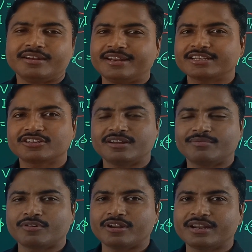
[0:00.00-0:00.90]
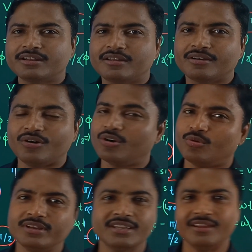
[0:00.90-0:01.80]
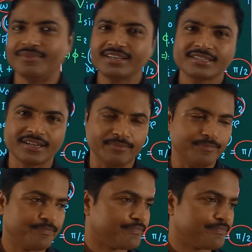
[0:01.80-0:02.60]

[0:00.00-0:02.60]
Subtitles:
direction of current always remains same.